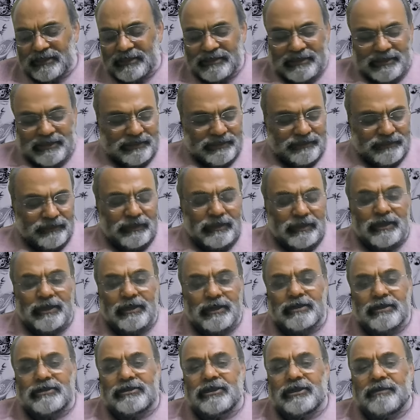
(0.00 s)
things with
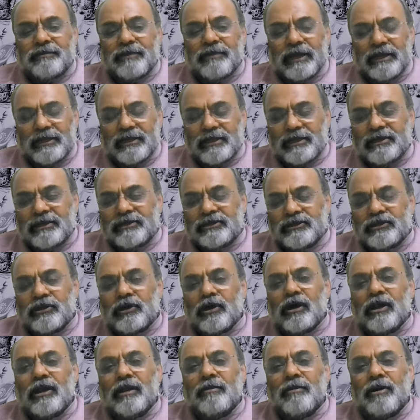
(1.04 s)
leadership, I think it's
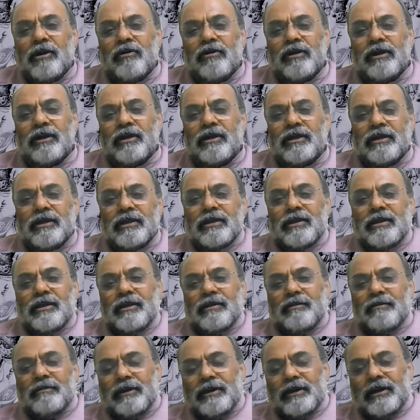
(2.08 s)
all about
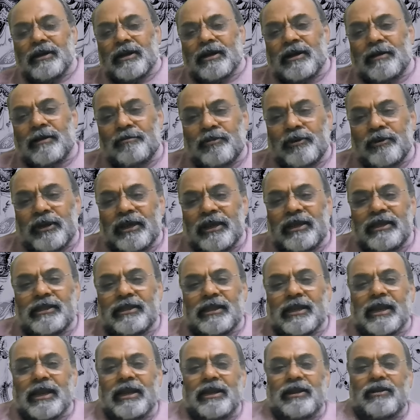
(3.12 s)
putting in the
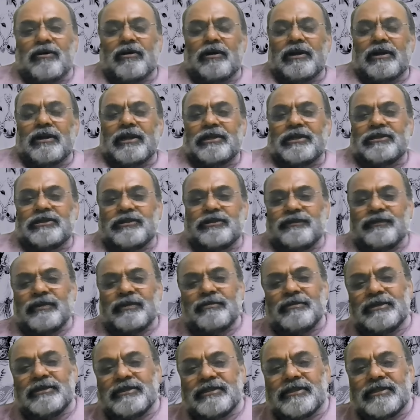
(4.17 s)
right context of the
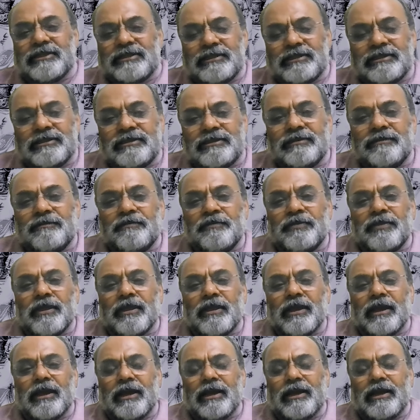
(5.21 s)
business
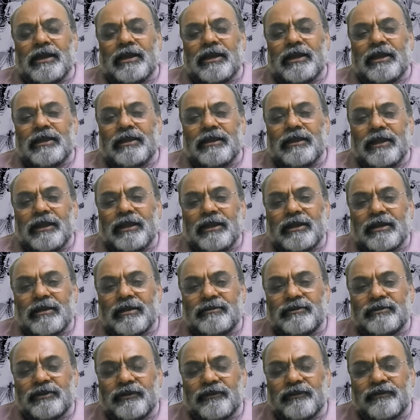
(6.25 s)
and in, in
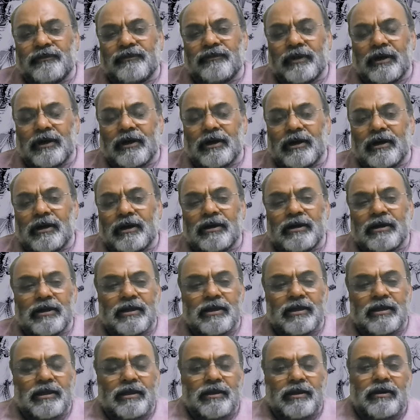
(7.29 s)
terms of uh,
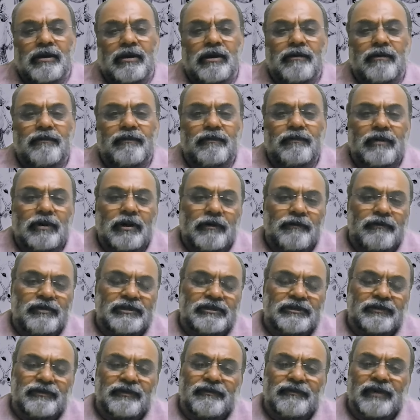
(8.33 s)
how, which
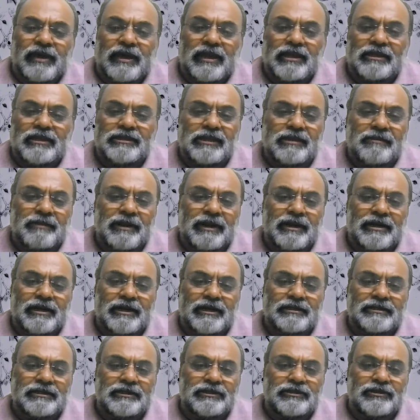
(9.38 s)
of the financial
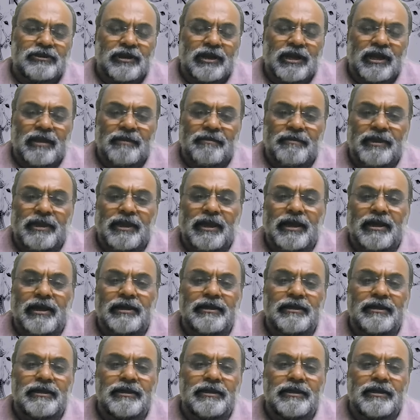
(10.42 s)
metrics is your
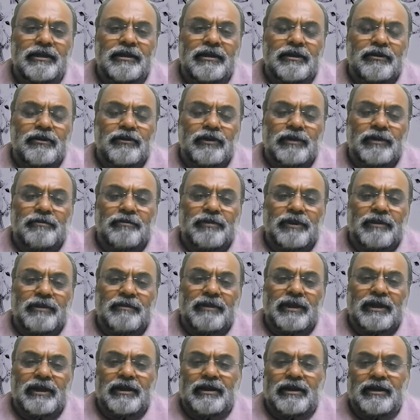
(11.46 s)
KPI to
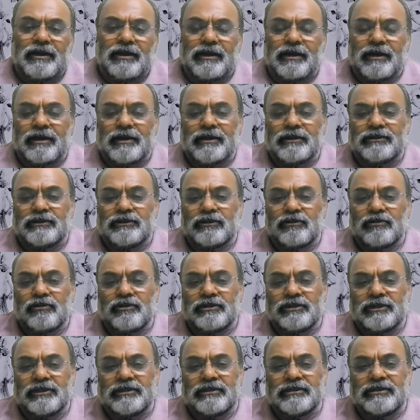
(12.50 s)
implement uh,
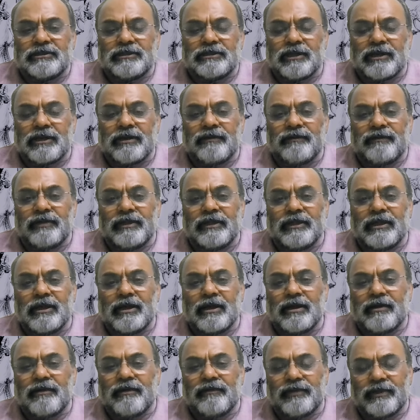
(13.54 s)
solutions uh, with
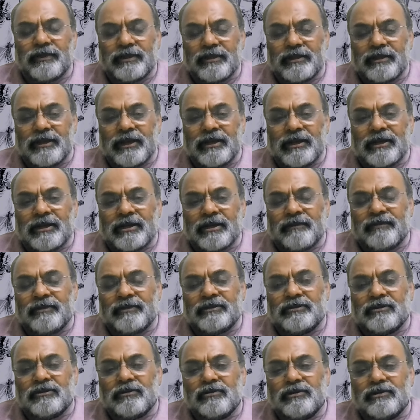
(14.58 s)
the uh, with data driven
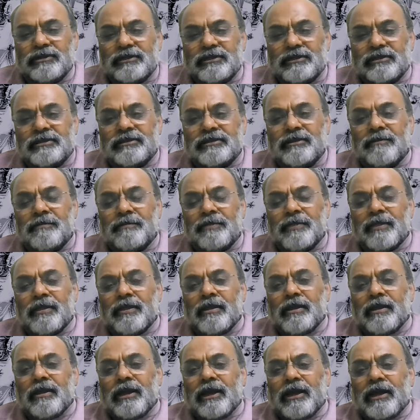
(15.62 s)
solutions
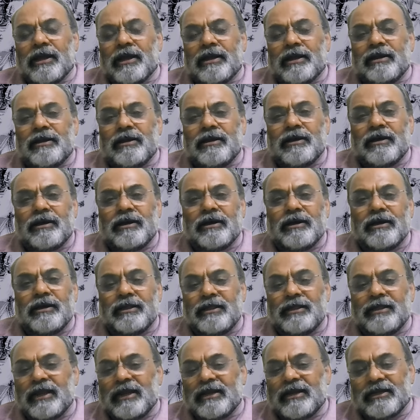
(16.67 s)
and uh, in
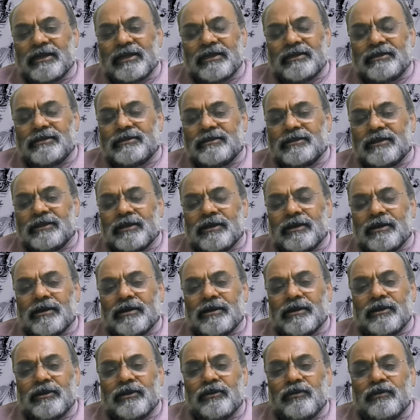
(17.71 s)
that case uh,
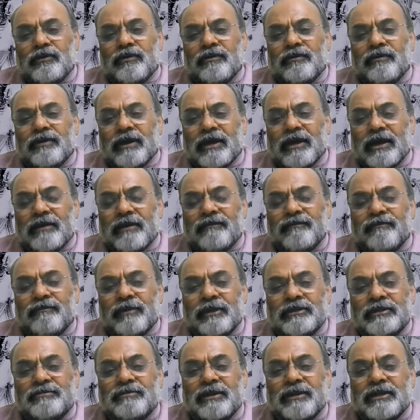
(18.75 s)
you have
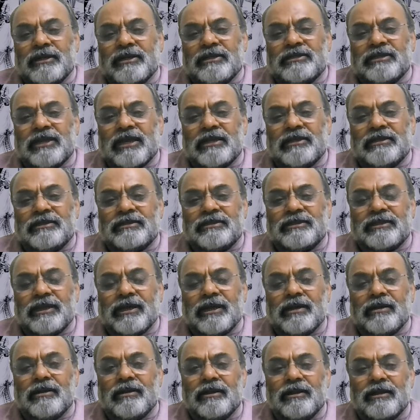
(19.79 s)
much better chance
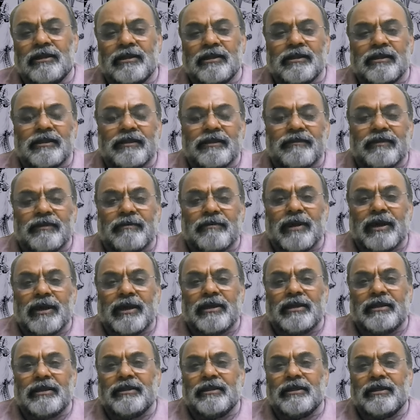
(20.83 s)
that they will buy
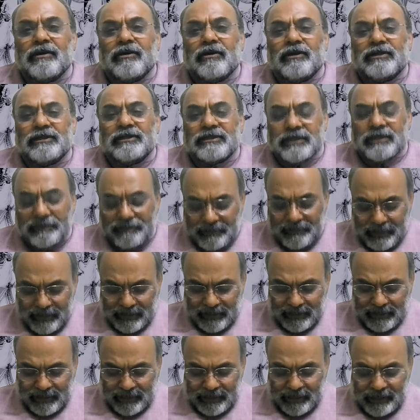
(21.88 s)
in the concept
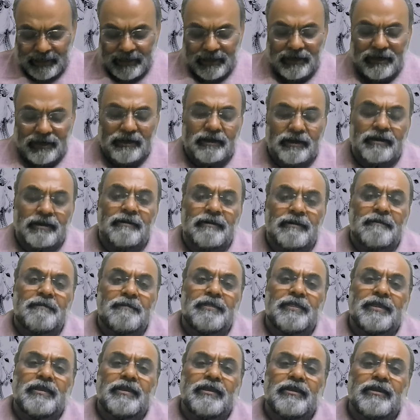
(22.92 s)
and uh,
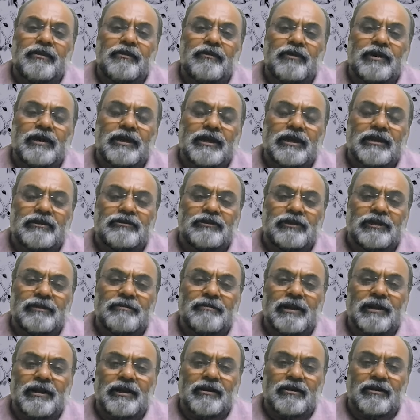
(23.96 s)
you can actually
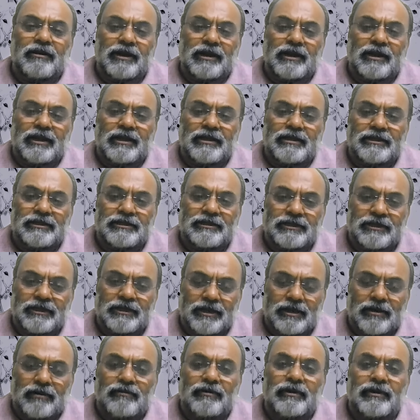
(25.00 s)
build an organization
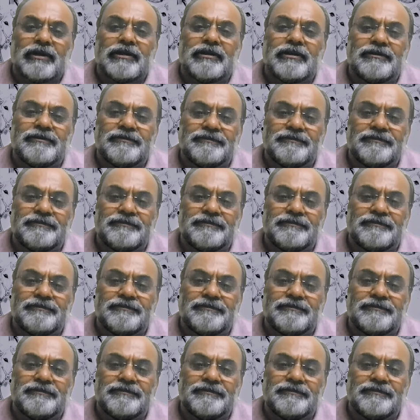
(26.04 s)
around it